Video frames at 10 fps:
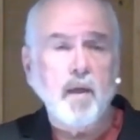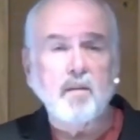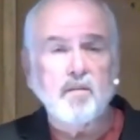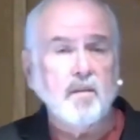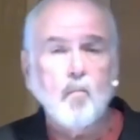
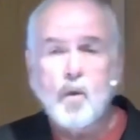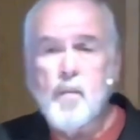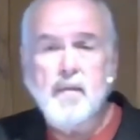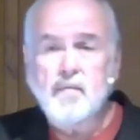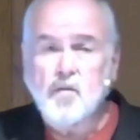It's somewhere
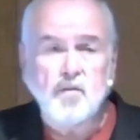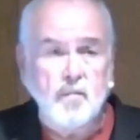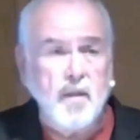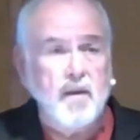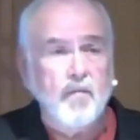back there.
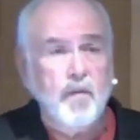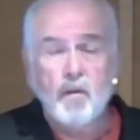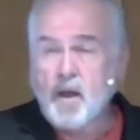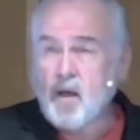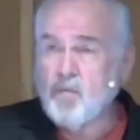Somebody figured
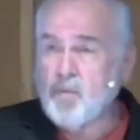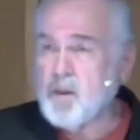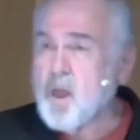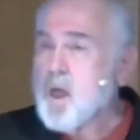out that